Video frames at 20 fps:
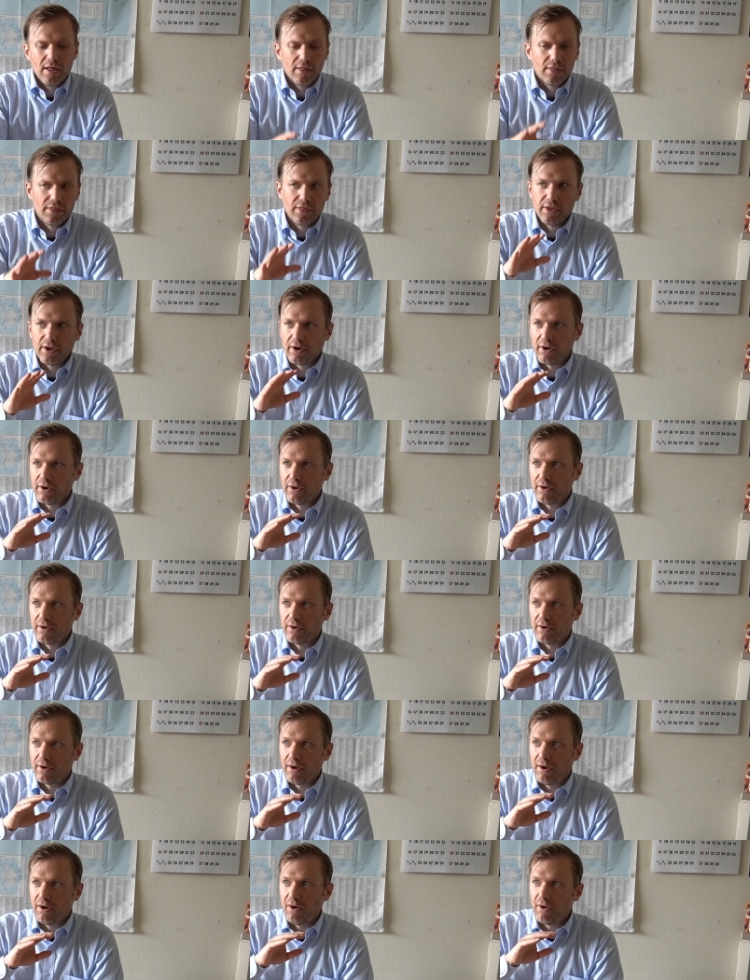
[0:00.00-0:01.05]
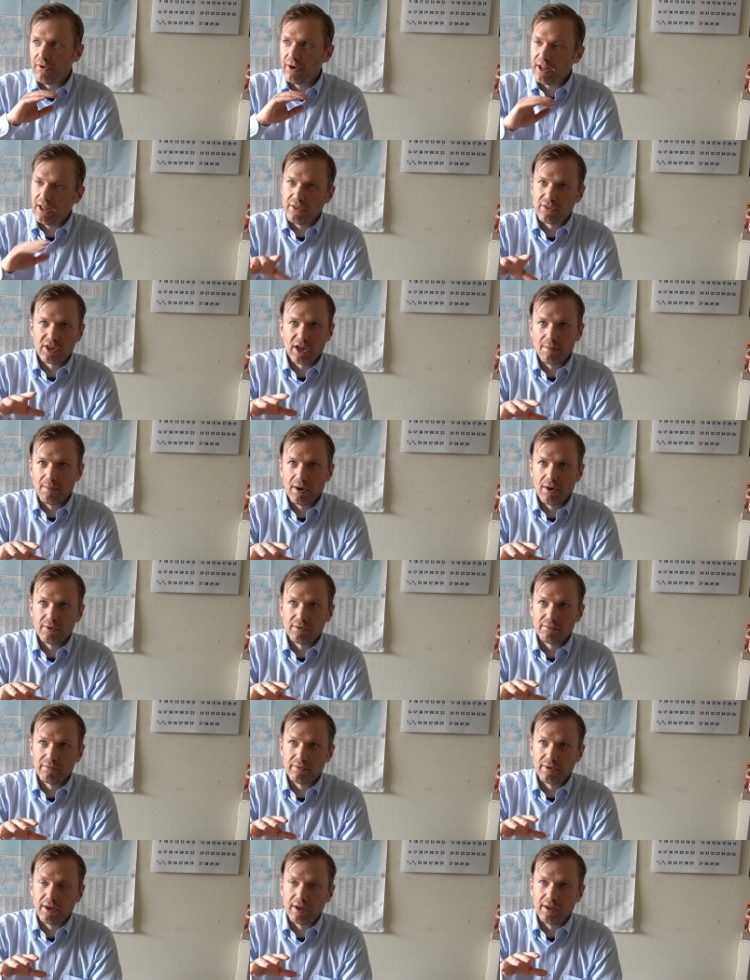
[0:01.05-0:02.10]
There already has come out
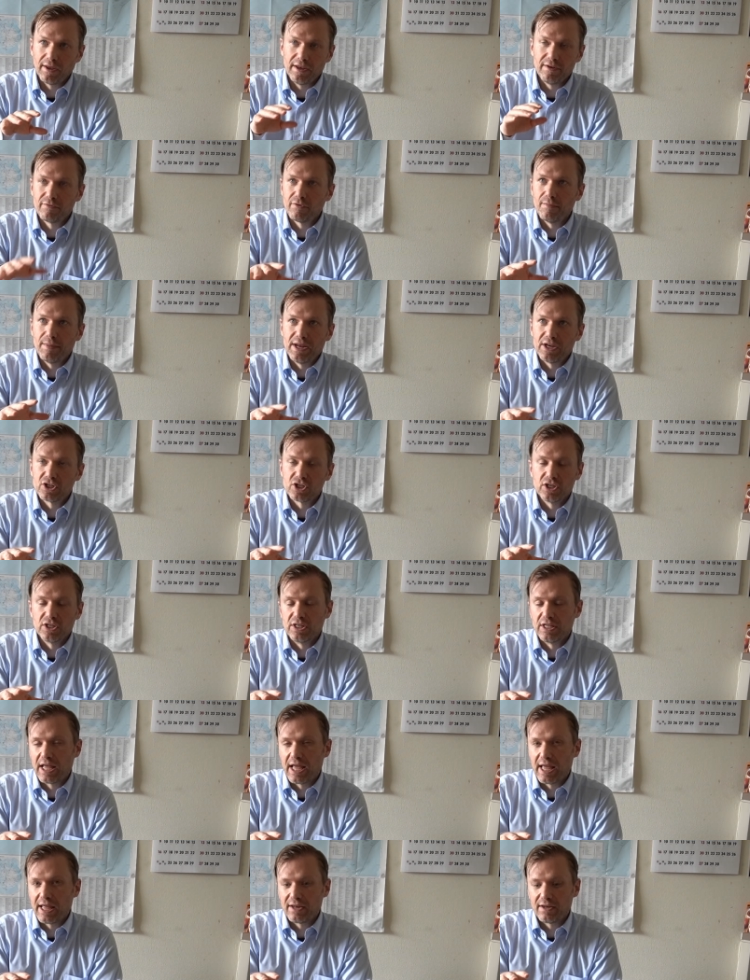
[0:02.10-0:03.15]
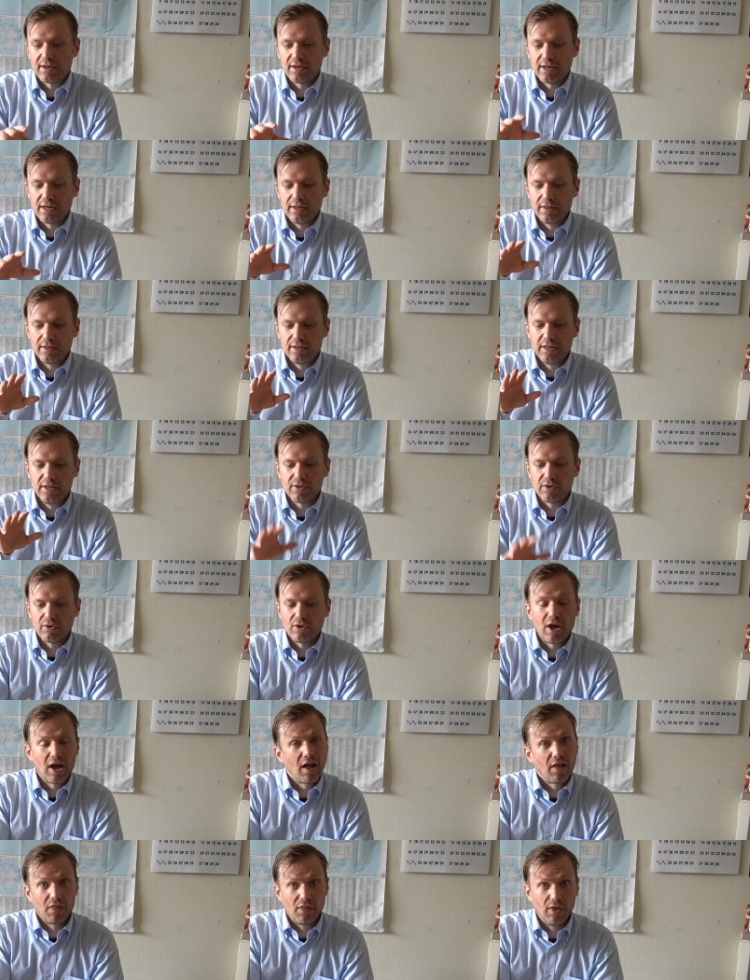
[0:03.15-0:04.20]
information that these are
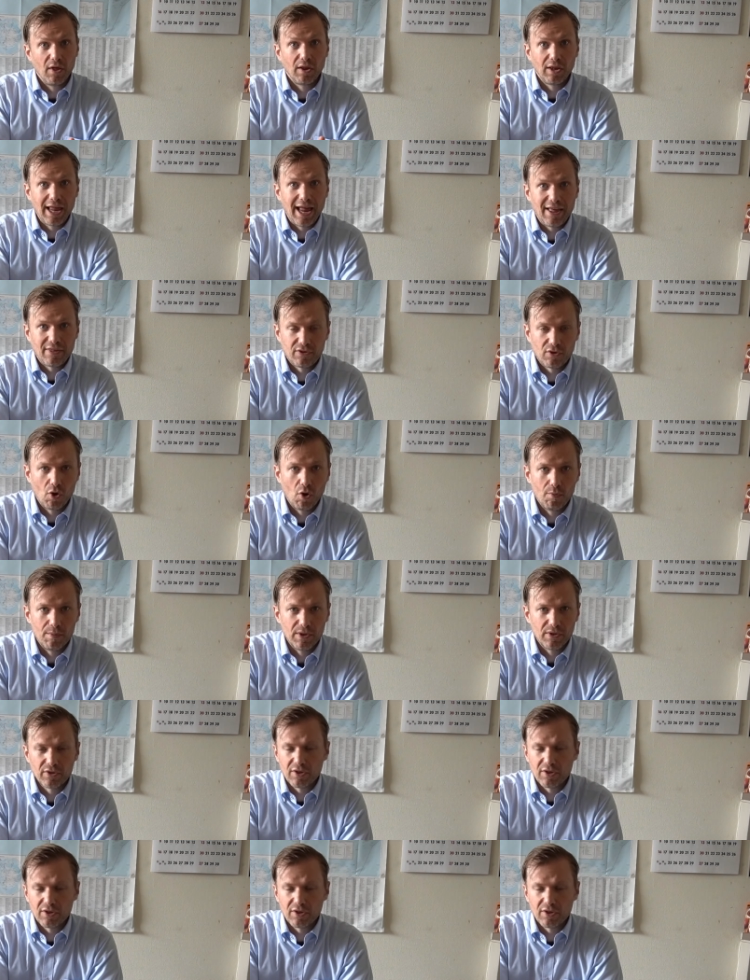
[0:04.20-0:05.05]
not the last Kobe.